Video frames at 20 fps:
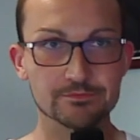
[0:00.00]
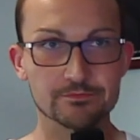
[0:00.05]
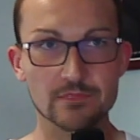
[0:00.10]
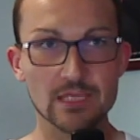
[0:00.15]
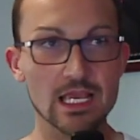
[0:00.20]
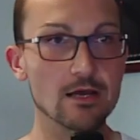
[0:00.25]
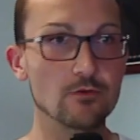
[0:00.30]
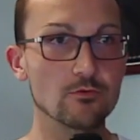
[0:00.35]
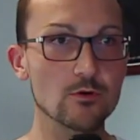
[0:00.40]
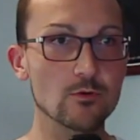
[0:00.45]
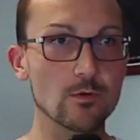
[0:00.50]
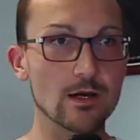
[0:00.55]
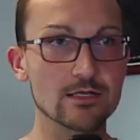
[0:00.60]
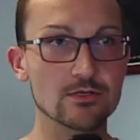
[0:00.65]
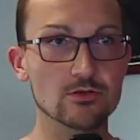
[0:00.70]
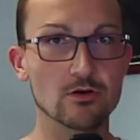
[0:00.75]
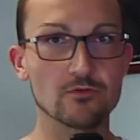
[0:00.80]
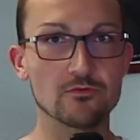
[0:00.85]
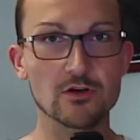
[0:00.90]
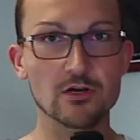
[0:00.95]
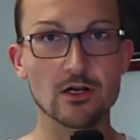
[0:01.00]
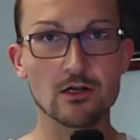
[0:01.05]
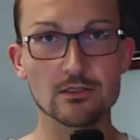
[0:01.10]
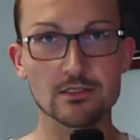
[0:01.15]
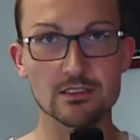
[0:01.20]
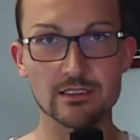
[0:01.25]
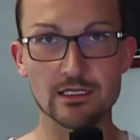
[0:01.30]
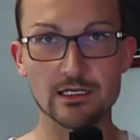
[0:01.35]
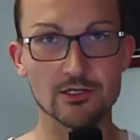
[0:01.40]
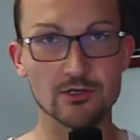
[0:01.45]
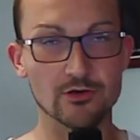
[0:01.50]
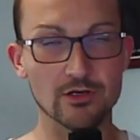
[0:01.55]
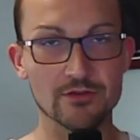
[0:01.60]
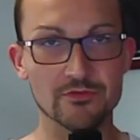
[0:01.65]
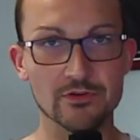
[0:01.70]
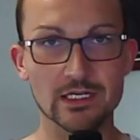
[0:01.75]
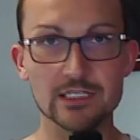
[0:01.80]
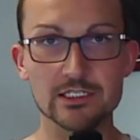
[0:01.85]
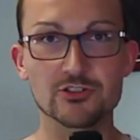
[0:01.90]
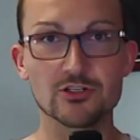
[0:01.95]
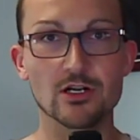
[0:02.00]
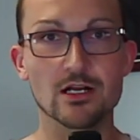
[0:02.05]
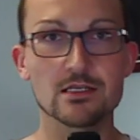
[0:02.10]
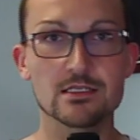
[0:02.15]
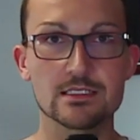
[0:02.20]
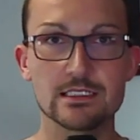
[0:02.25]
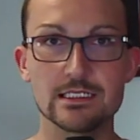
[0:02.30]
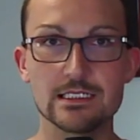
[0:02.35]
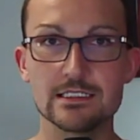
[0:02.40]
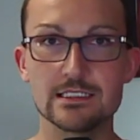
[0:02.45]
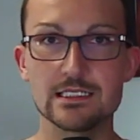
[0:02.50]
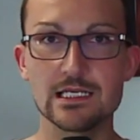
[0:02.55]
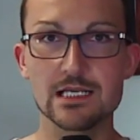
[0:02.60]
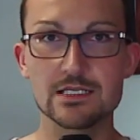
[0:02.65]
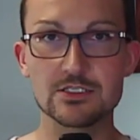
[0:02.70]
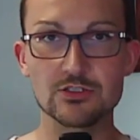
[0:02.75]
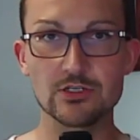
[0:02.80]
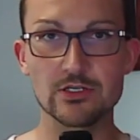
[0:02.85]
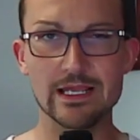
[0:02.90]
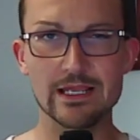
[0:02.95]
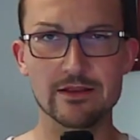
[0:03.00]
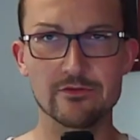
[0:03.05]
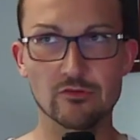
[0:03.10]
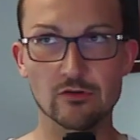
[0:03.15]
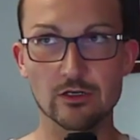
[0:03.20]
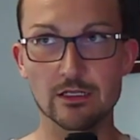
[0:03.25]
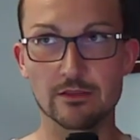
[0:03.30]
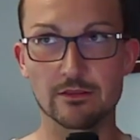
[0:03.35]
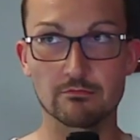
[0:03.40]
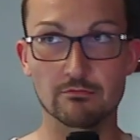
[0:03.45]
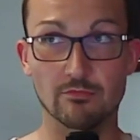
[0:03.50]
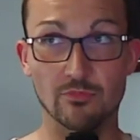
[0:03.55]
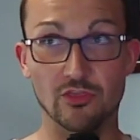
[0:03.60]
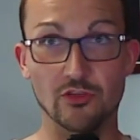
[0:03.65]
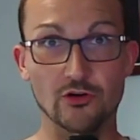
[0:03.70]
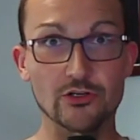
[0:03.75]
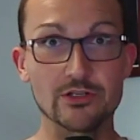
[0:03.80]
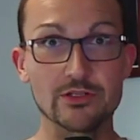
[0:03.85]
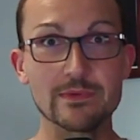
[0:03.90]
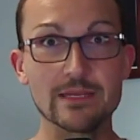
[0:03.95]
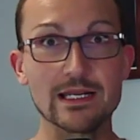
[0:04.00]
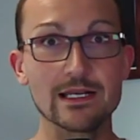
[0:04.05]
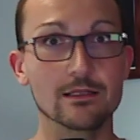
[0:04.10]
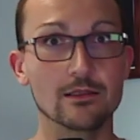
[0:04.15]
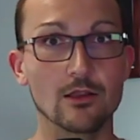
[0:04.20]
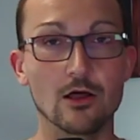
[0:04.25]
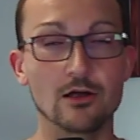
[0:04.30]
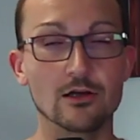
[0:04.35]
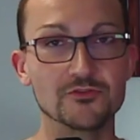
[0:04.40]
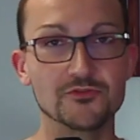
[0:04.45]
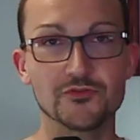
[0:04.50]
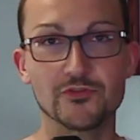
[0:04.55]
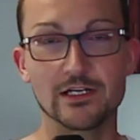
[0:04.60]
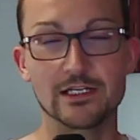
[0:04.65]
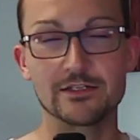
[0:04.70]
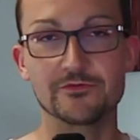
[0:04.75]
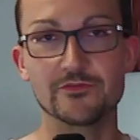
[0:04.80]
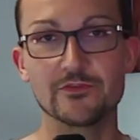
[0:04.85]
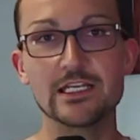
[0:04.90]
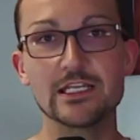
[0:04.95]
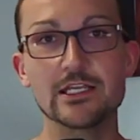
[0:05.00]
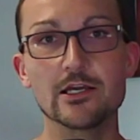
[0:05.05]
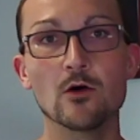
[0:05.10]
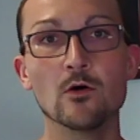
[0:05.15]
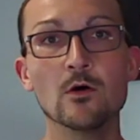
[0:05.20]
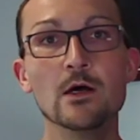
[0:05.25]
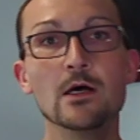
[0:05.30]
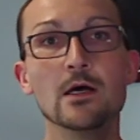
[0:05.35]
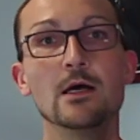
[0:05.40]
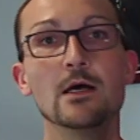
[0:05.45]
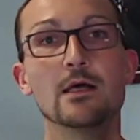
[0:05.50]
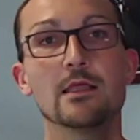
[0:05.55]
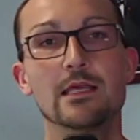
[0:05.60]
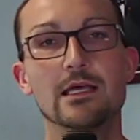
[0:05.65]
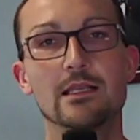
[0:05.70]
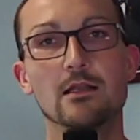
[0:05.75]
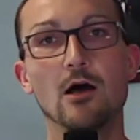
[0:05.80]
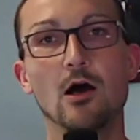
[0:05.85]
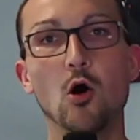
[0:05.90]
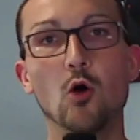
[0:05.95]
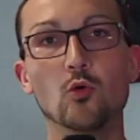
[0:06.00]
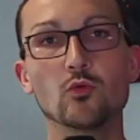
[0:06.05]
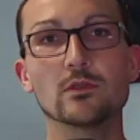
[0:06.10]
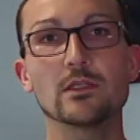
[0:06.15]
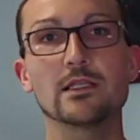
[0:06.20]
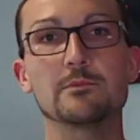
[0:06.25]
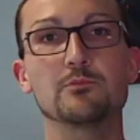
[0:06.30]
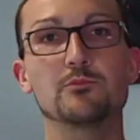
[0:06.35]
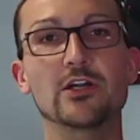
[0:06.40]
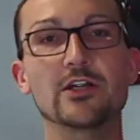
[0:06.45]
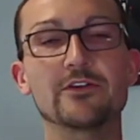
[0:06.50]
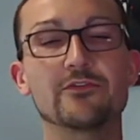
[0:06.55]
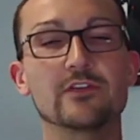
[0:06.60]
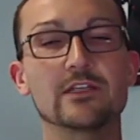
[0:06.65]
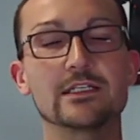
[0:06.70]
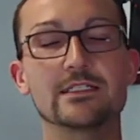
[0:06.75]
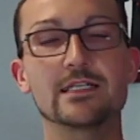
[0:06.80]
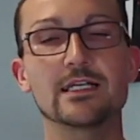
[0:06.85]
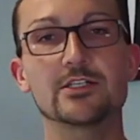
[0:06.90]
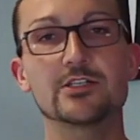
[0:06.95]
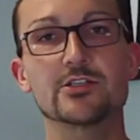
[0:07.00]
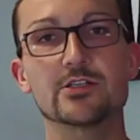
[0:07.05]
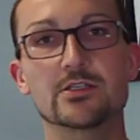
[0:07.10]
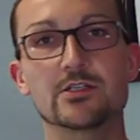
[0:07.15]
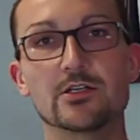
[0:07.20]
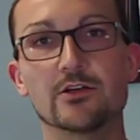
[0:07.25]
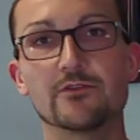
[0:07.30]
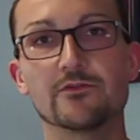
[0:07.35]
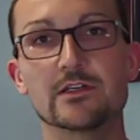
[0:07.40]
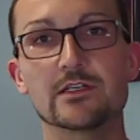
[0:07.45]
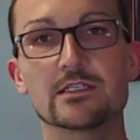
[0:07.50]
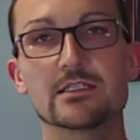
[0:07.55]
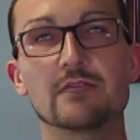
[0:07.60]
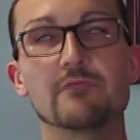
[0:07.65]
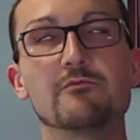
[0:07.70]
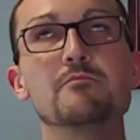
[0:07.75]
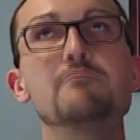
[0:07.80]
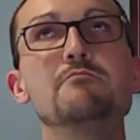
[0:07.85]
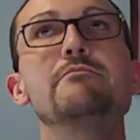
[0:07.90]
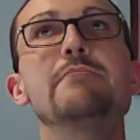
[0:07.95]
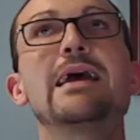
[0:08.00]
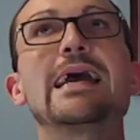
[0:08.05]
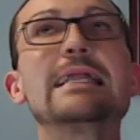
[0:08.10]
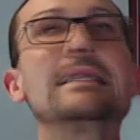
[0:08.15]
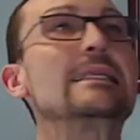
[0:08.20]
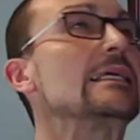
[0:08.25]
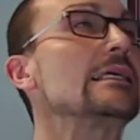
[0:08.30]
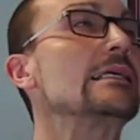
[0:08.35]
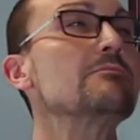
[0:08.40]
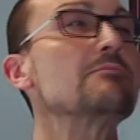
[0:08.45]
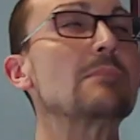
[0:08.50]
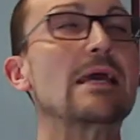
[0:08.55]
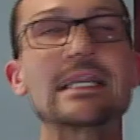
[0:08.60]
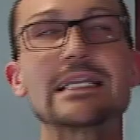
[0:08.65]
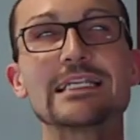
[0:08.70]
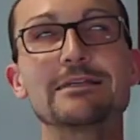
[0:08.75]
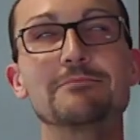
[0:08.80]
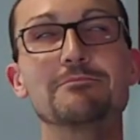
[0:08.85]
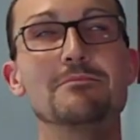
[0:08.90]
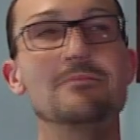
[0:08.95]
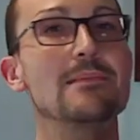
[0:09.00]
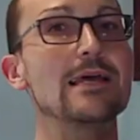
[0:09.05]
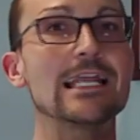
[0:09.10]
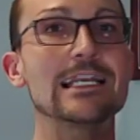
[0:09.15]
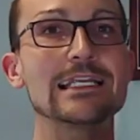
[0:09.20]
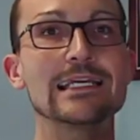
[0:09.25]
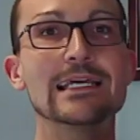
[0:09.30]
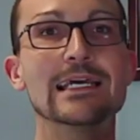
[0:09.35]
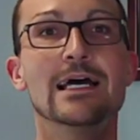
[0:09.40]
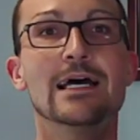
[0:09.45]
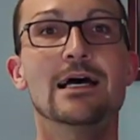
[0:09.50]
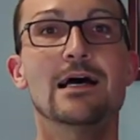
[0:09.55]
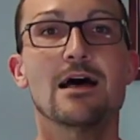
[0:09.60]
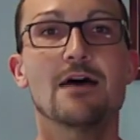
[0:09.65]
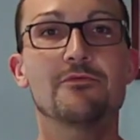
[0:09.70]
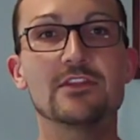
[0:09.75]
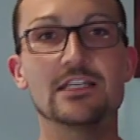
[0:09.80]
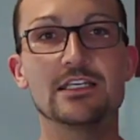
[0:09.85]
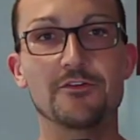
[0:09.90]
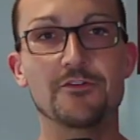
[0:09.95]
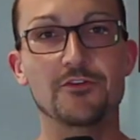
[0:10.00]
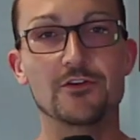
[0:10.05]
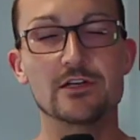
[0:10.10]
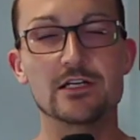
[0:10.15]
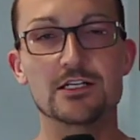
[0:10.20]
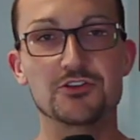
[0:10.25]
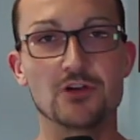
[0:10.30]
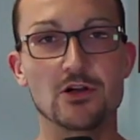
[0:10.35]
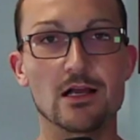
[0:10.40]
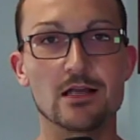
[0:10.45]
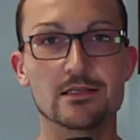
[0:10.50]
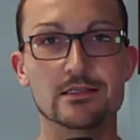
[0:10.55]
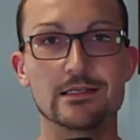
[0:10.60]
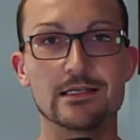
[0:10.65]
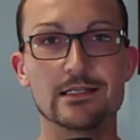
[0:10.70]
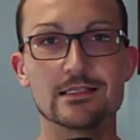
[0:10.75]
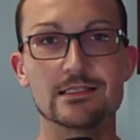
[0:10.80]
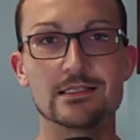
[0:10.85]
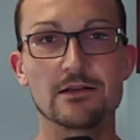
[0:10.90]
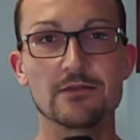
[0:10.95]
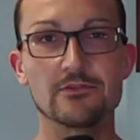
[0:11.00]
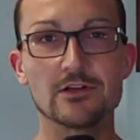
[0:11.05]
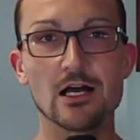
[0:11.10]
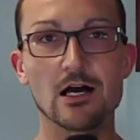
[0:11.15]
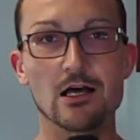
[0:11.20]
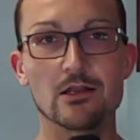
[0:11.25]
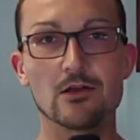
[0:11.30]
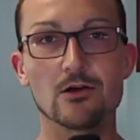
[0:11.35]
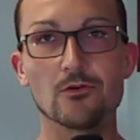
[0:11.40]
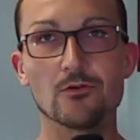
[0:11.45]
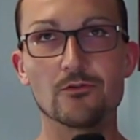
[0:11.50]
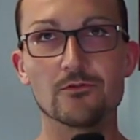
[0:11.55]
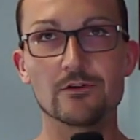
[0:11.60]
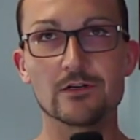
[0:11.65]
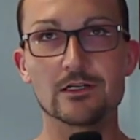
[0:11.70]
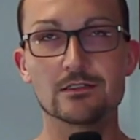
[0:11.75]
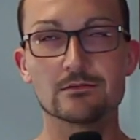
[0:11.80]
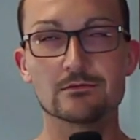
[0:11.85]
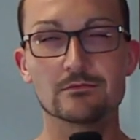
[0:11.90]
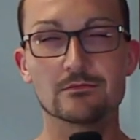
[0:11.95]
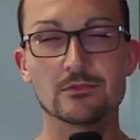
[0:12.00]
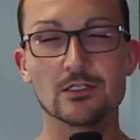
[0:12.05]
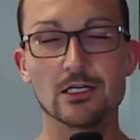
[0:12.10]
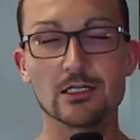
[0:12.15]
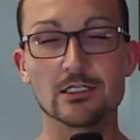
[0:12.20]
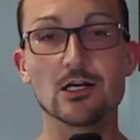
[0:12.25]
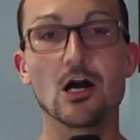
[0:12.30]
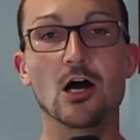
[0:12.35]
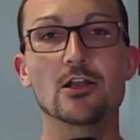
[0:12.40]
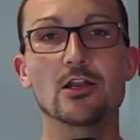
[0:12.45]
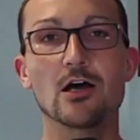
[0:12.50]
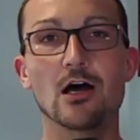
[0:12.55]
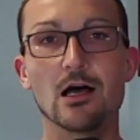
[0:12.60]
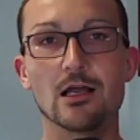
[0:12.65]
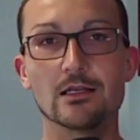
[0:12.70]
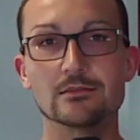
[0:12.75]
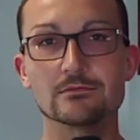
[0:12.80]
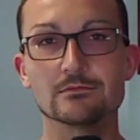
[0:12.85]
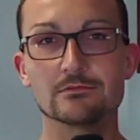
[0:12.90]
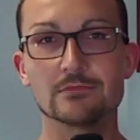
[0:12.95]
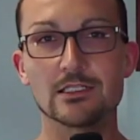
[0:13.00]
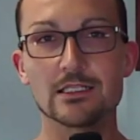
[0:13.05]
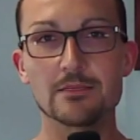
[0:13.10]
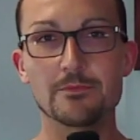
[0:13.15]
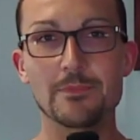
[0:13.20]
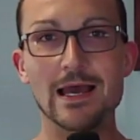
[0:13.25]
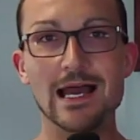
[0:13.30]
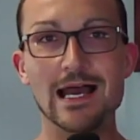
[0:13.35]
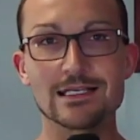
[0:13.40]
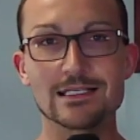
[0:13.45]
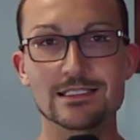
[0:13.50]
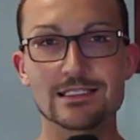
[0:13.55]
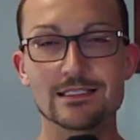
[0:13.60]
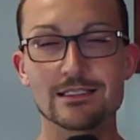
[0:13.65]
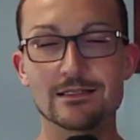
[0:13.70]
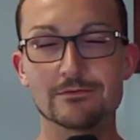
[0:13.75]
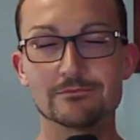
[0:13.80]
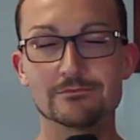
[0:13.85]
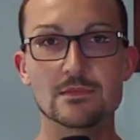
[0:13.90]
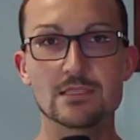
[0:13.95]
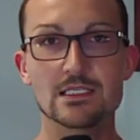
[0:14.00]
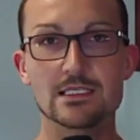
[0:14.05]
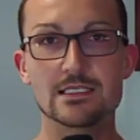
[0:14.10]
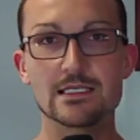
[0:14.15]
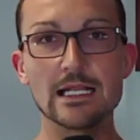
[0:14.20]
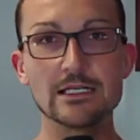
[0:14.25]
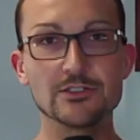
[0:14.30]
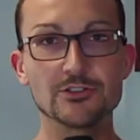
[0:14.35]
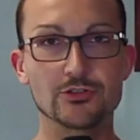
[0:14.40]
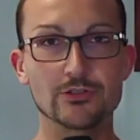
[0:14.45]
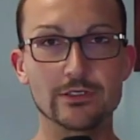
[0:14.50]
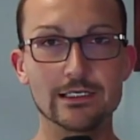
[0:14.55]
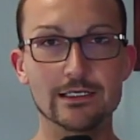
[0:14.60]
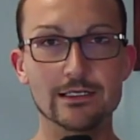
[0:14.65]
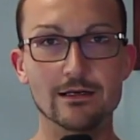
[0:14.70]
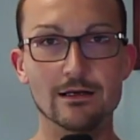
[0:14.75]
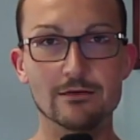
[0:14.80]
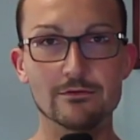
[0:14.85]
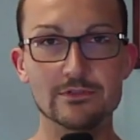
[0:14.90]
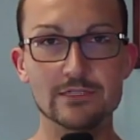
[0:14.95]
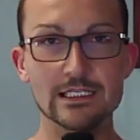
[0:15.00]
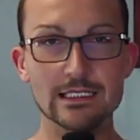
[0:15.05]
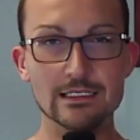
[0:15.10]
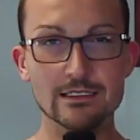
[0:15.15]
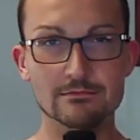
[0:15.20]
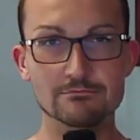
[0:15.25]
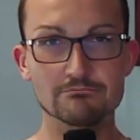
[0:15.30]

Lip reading: Yeah, we went over all of their horrific atrocities yesterday for a 30-minute long fucking video that only briefly touched the surface of many, many, many of the different atrocities that have gone over or gone on in the past century of the